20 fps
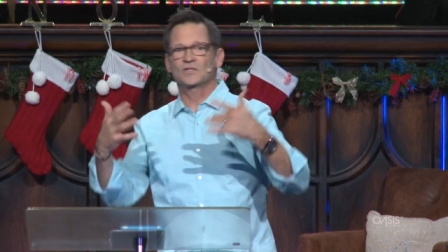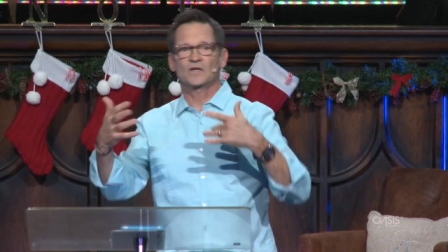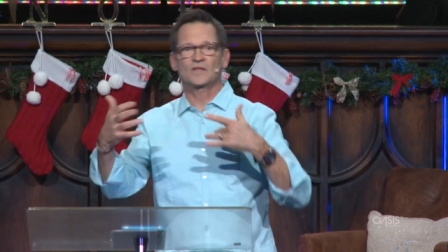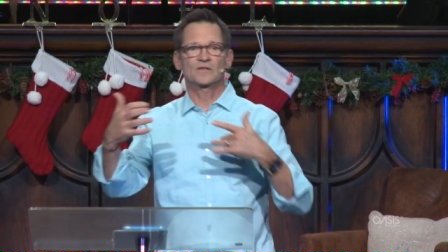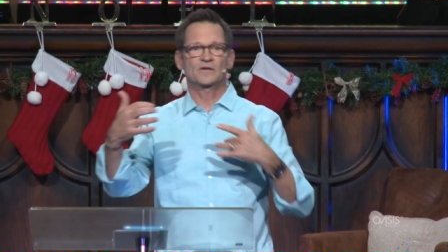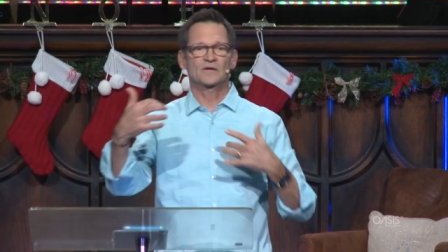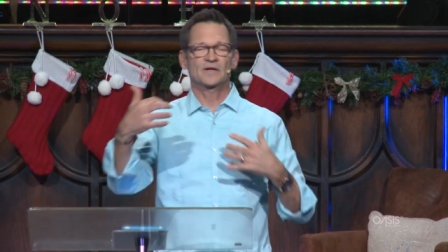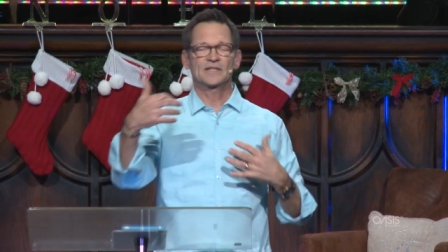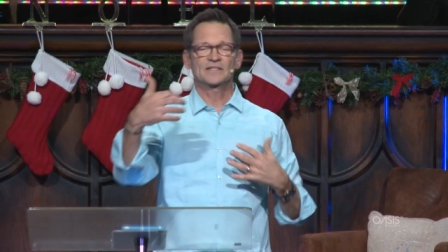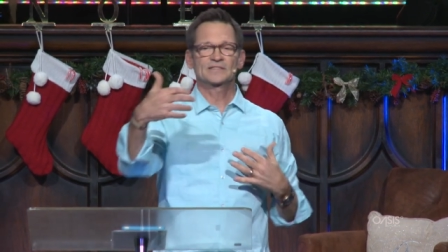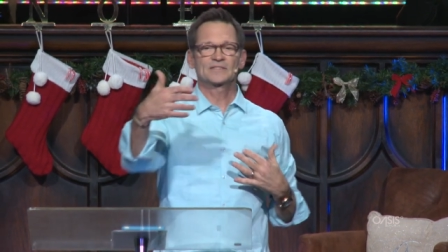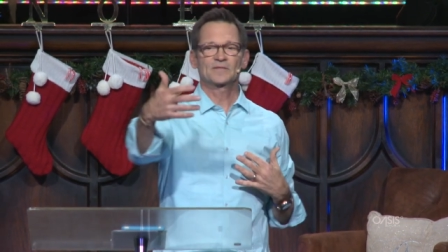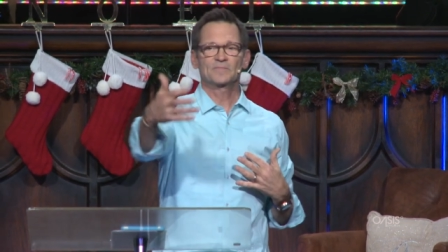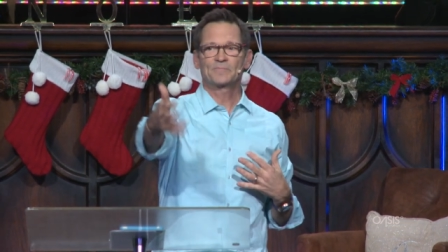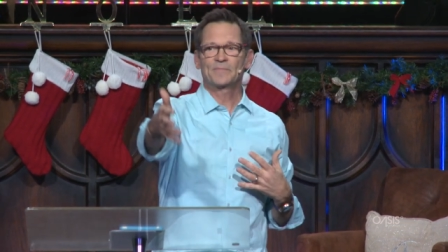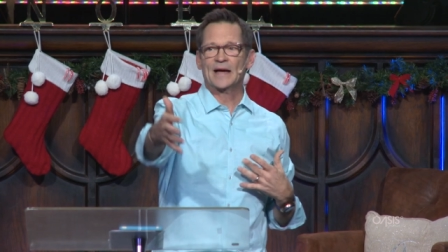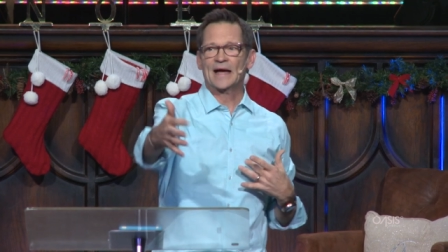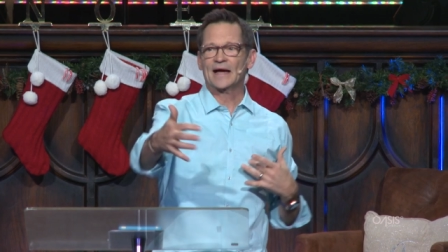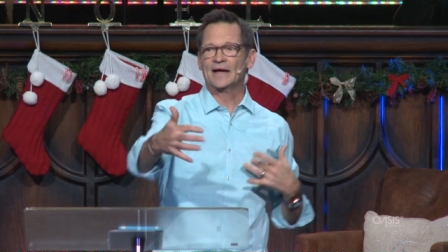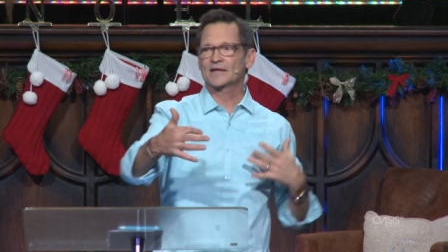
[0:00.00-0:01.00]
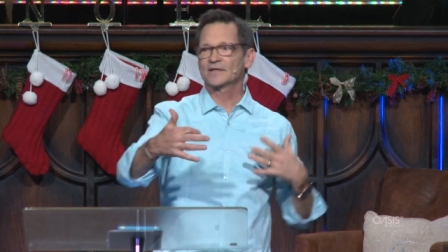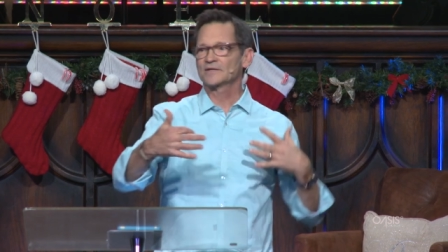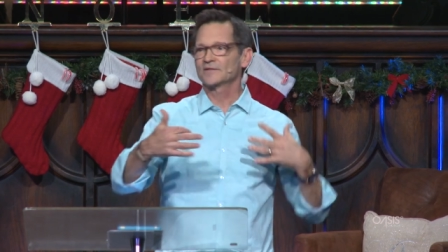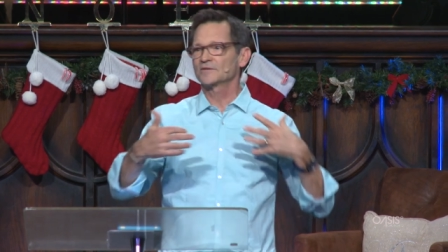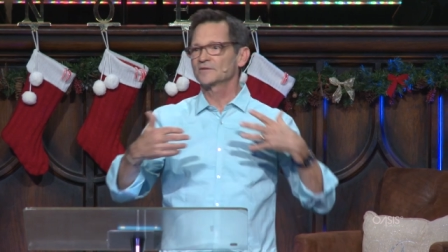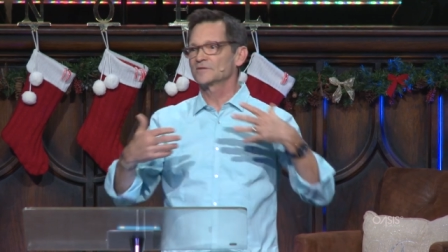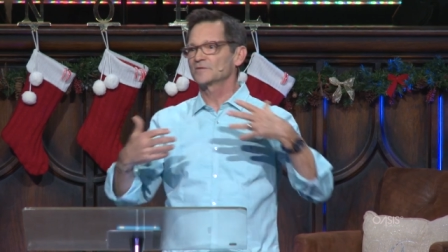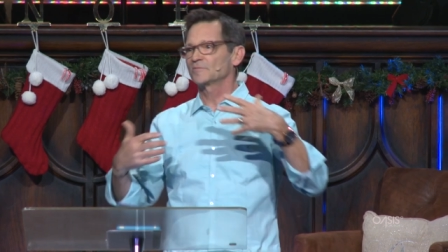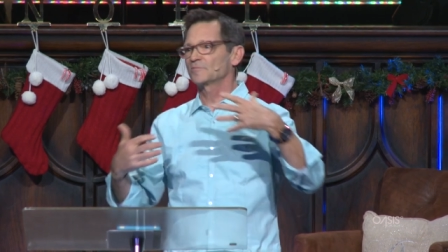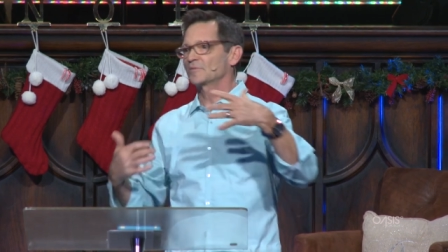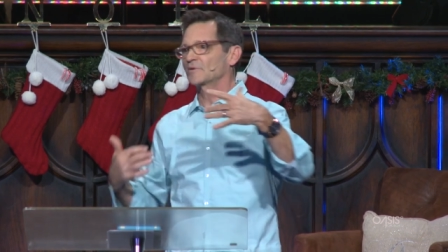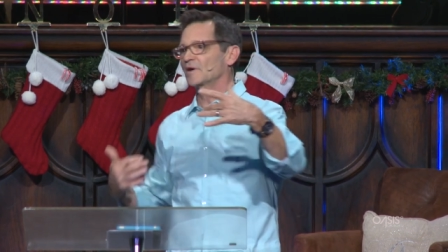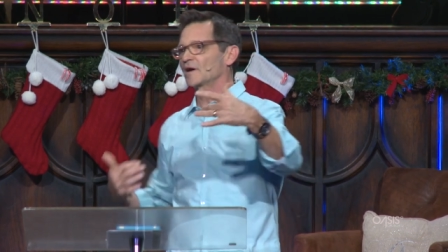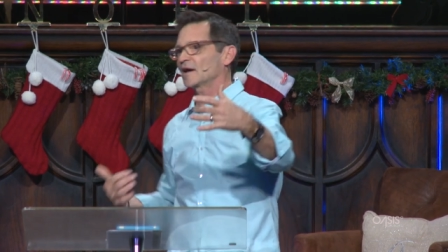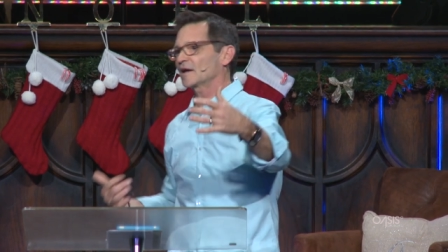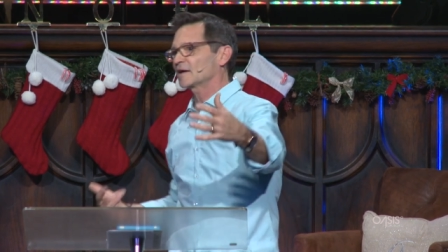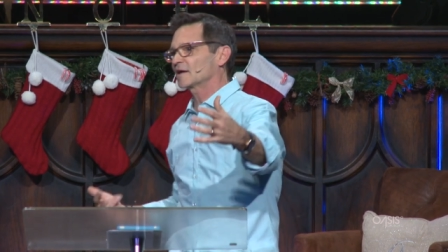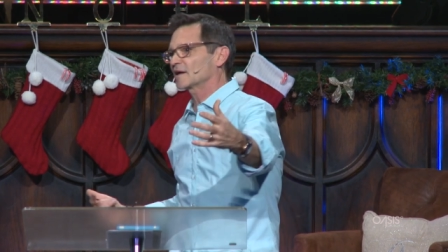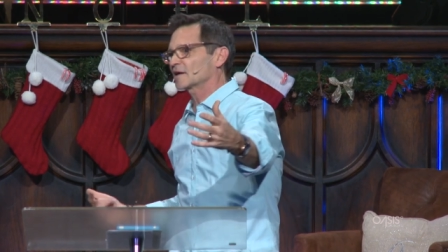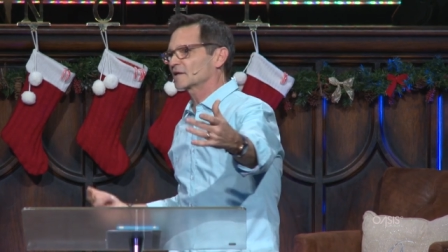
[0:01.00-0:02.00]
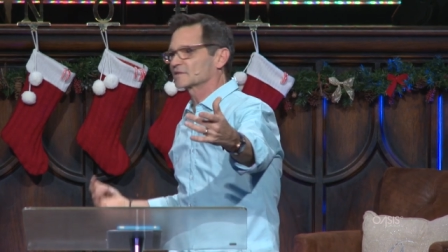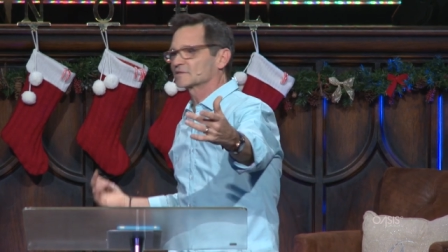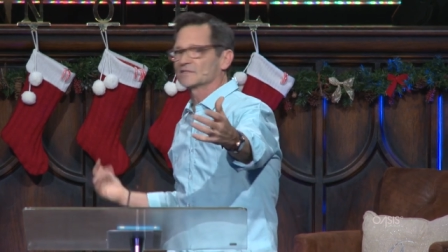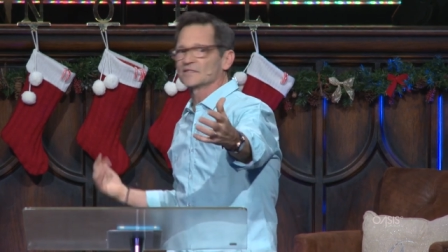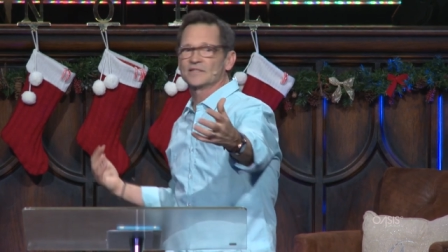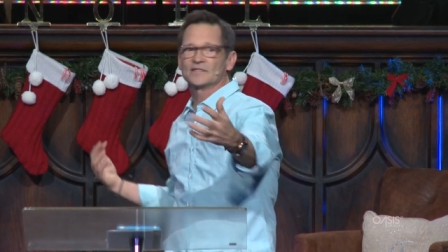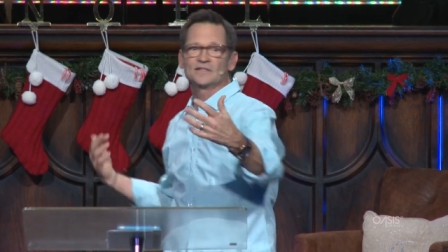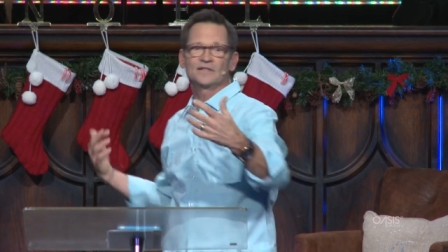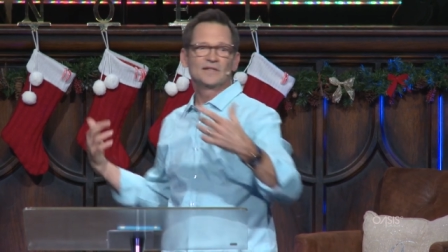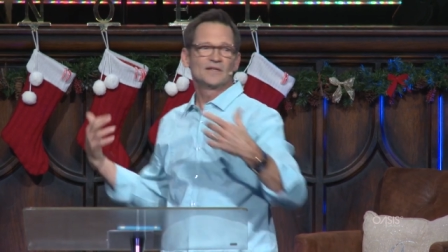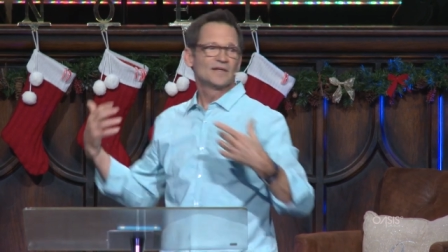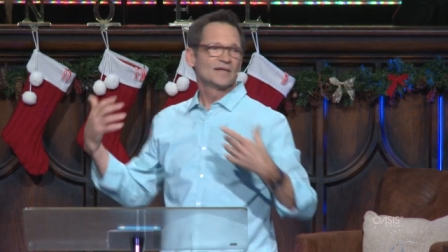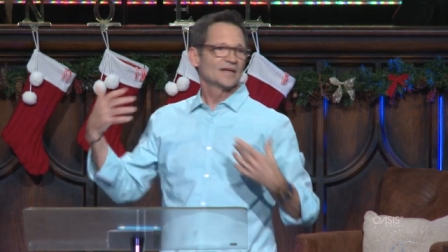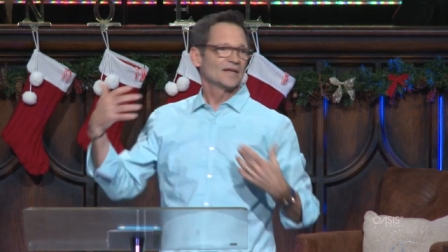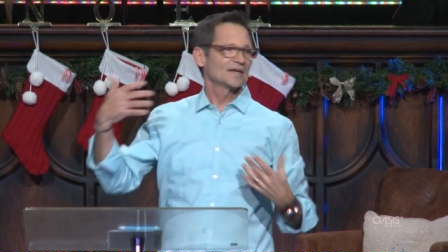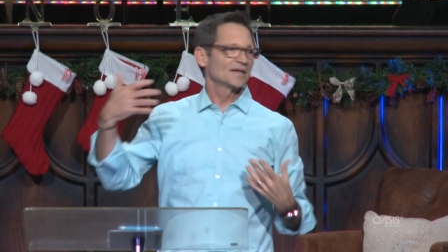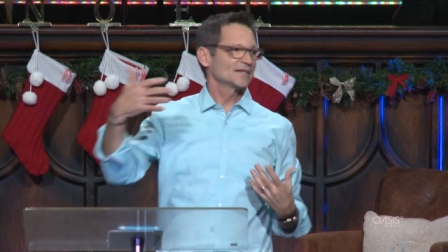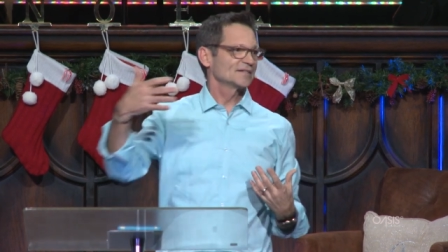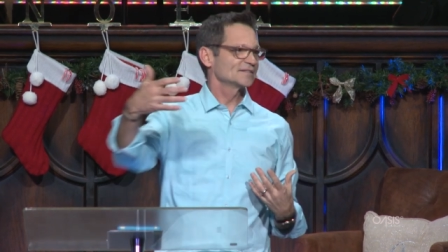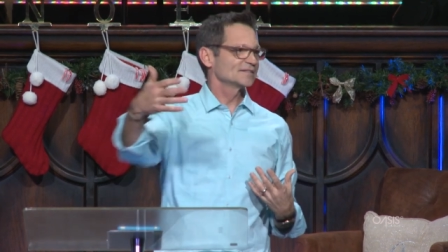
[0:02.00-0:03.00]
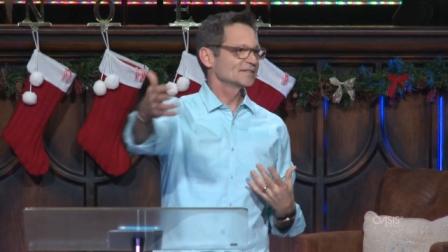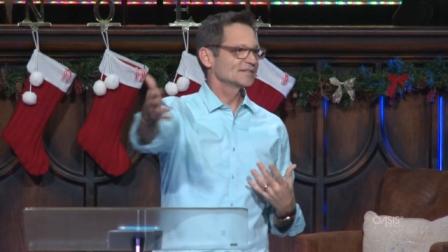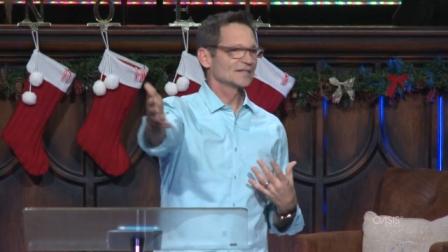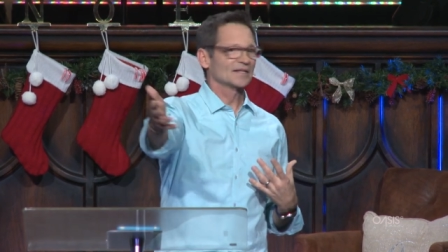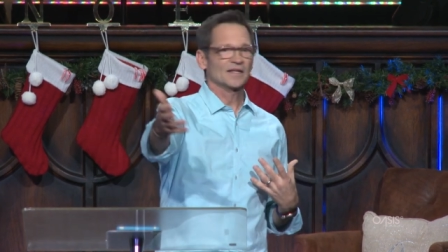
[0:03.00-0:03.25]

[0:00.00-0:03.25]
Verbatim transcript: other and tobacco products and, and